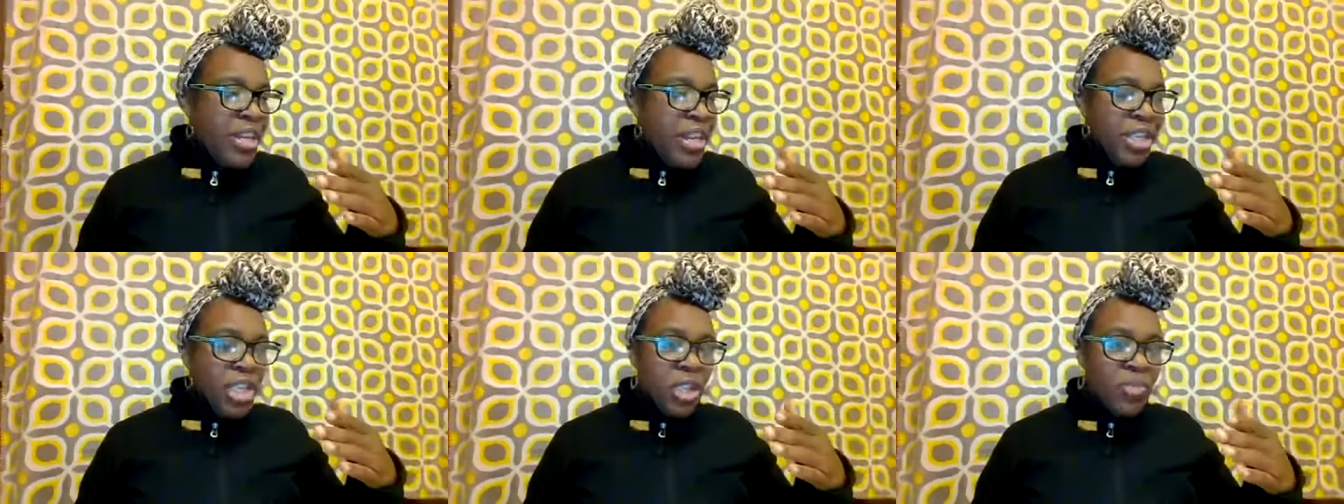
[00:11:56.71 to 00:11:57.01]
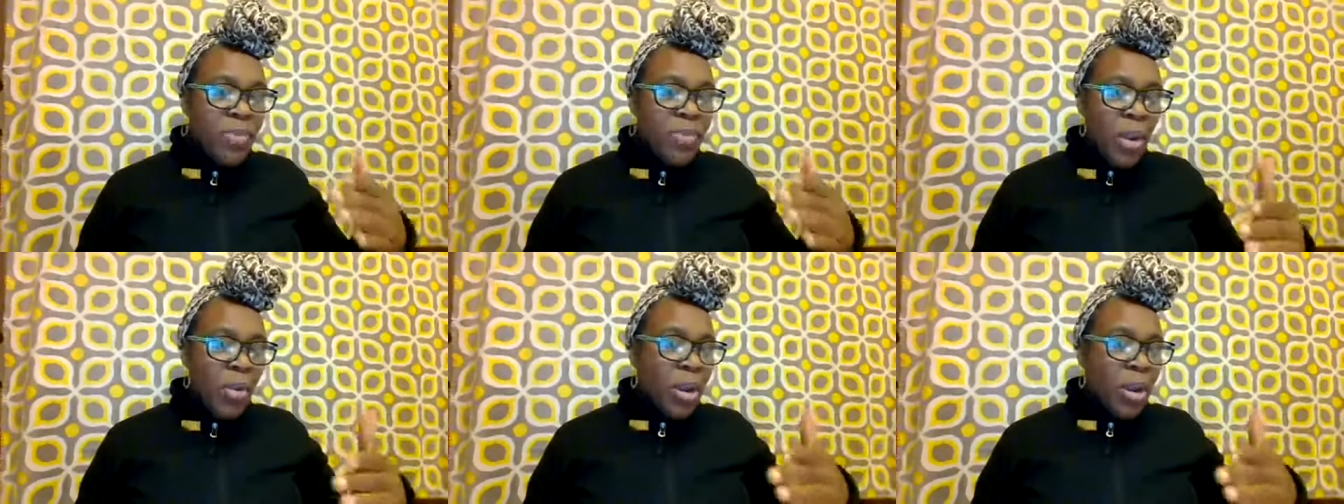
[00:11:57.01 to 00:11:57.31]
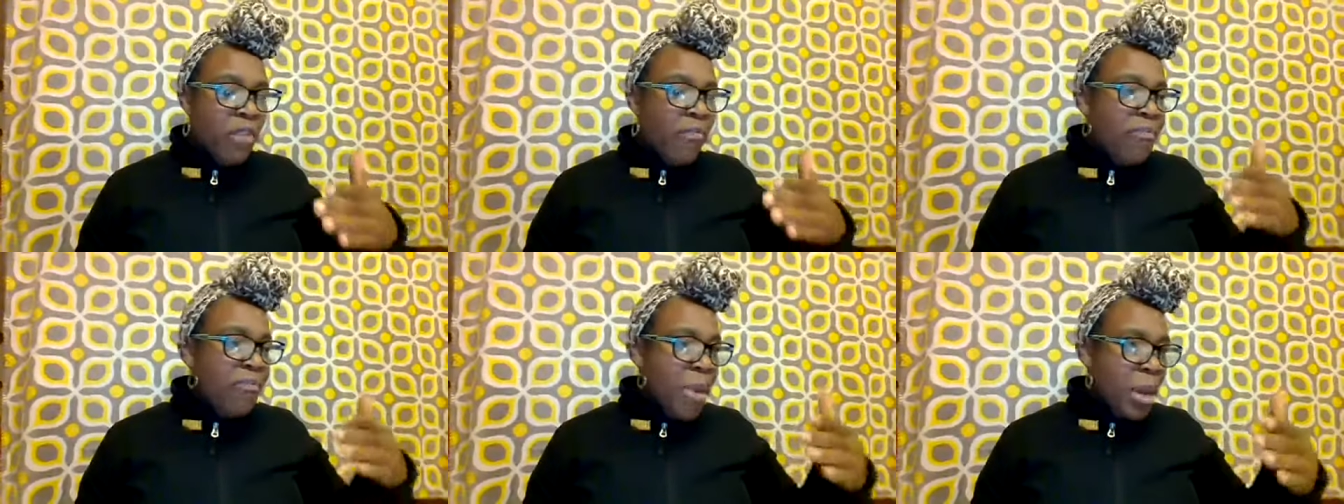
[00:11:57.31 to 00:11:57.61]
the
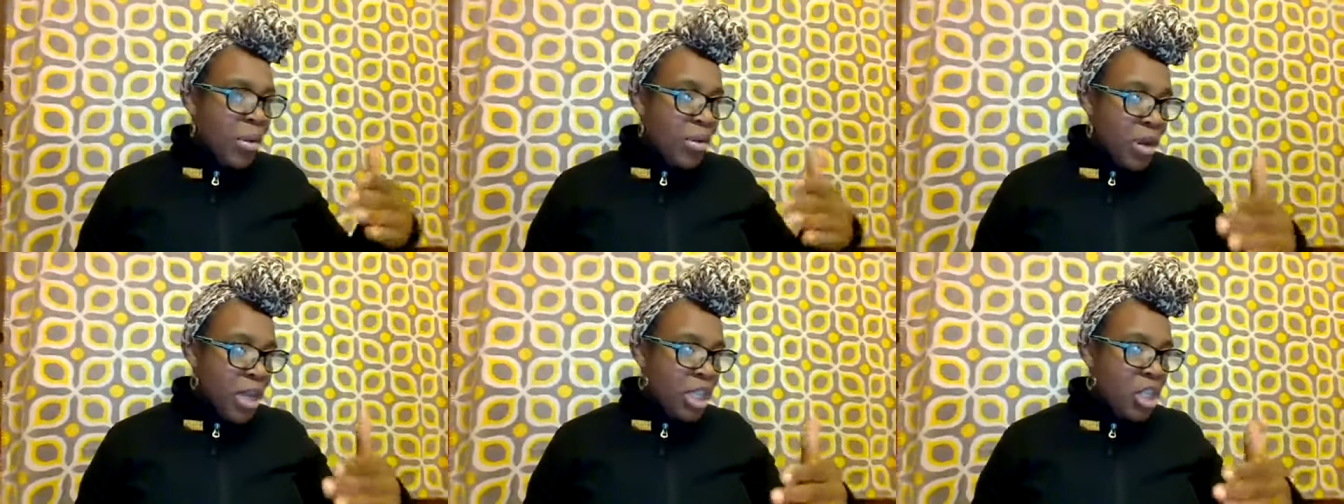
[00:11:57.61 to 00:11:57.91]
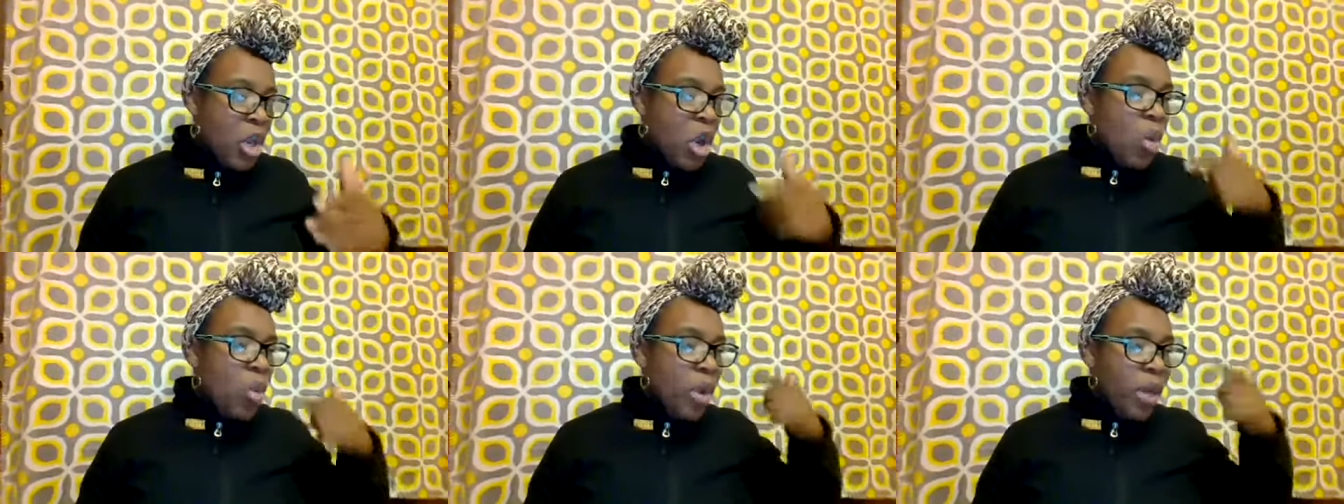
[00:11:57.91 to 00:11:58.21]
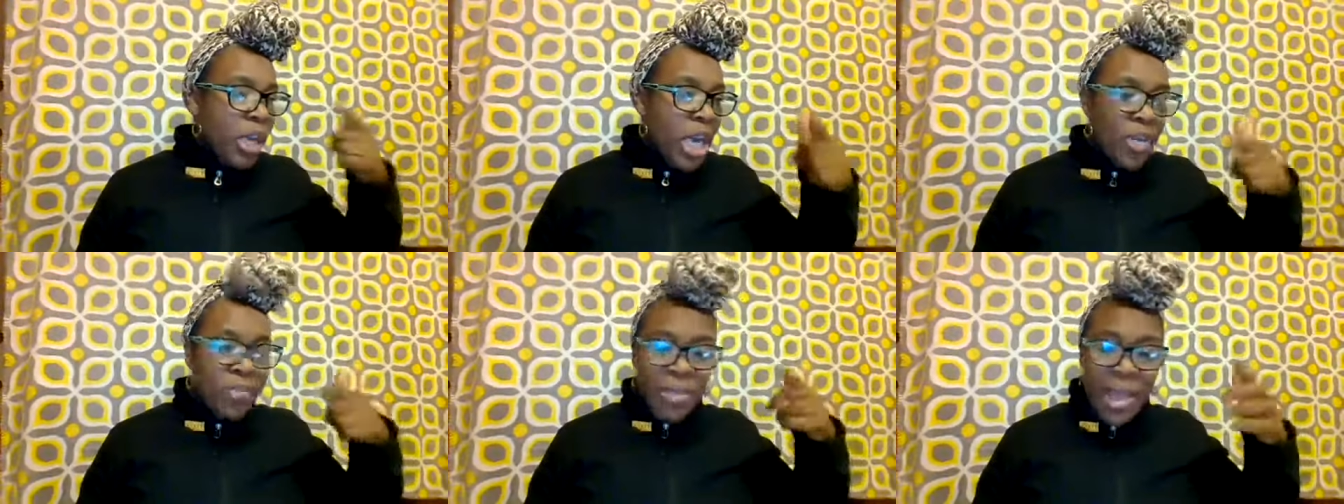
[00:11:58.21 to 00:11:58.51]
spirit of bitterness
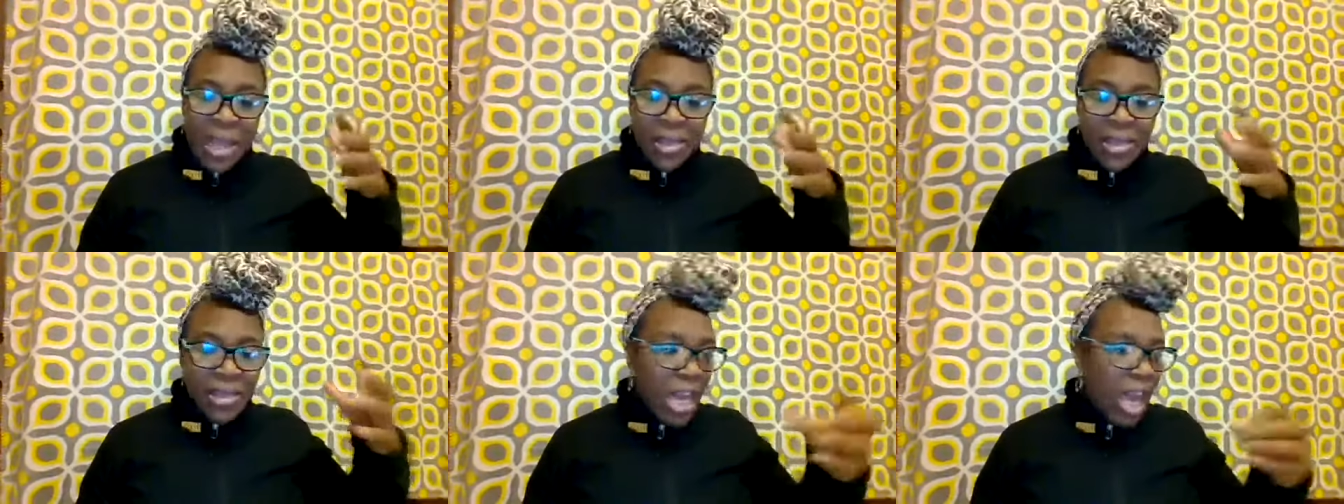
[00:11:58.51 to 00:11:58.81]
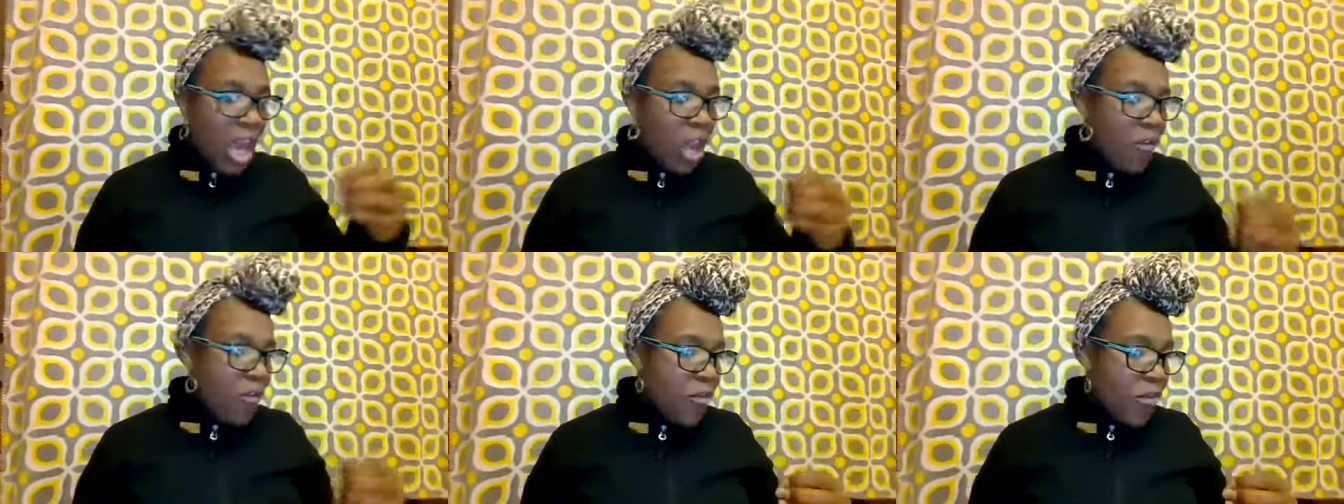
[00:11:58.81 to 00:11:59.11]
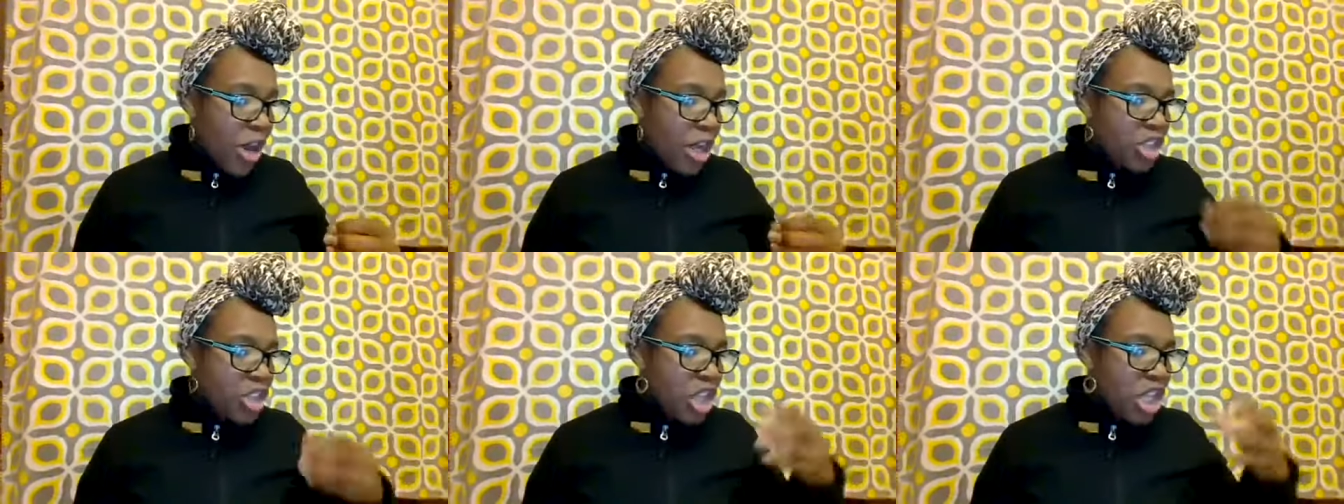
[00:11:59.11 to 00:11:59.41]
will keep that thing
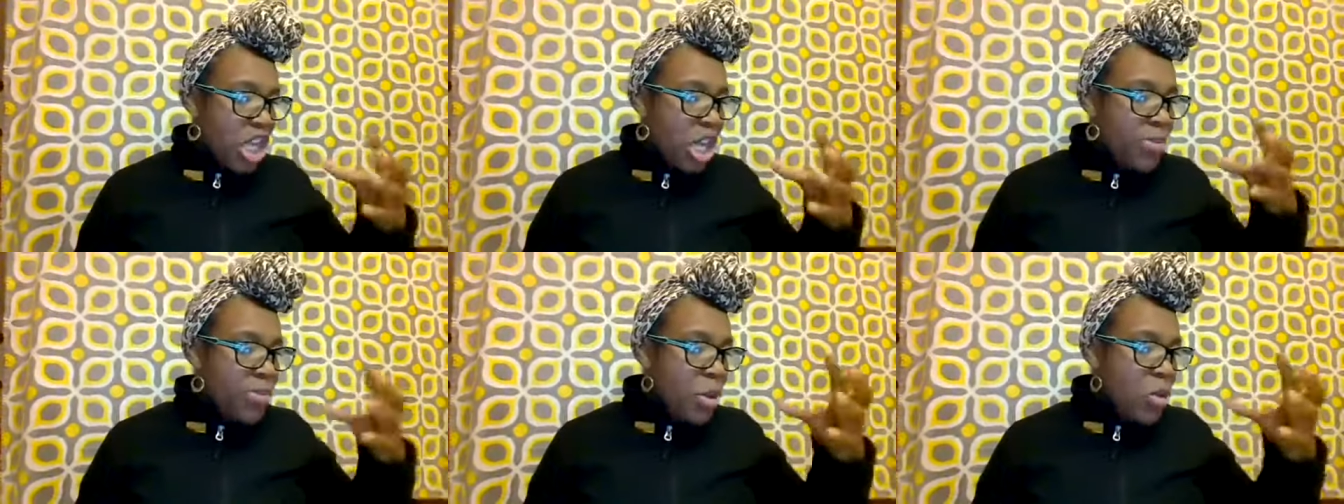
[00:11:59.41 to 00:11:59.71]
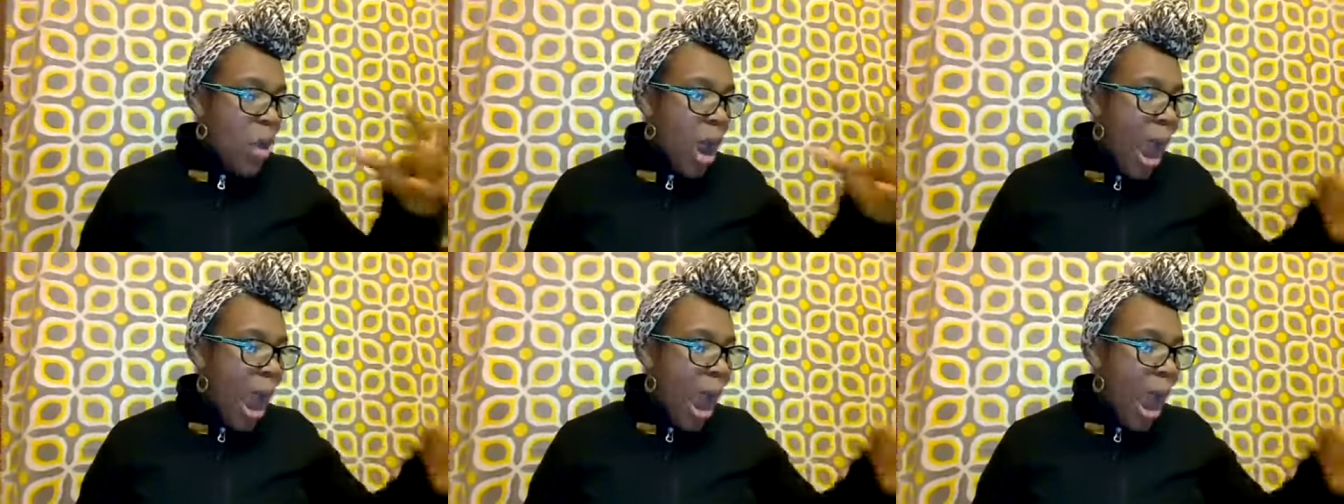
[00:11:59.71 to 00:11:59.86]
fresh and keep you